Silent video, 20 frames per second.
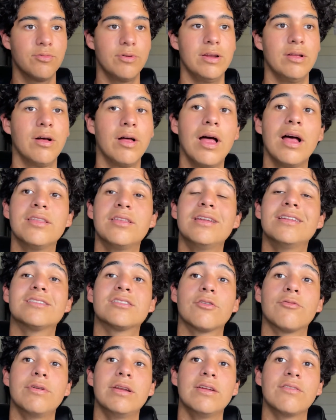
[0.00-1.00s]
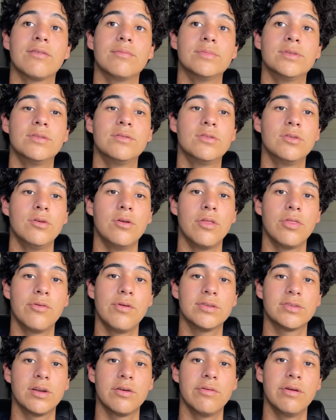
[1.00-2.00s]
I didn't start reading from 2 to 3. I
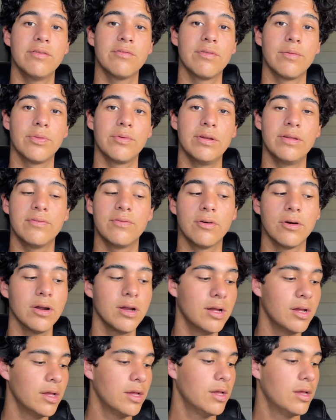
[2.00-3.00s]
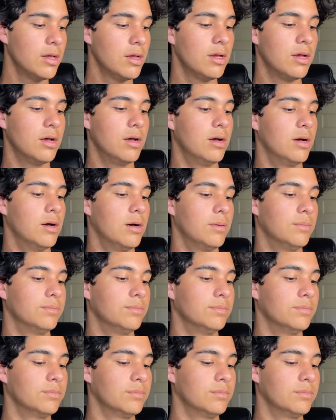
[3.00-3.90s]
started reading from 3 to 4. I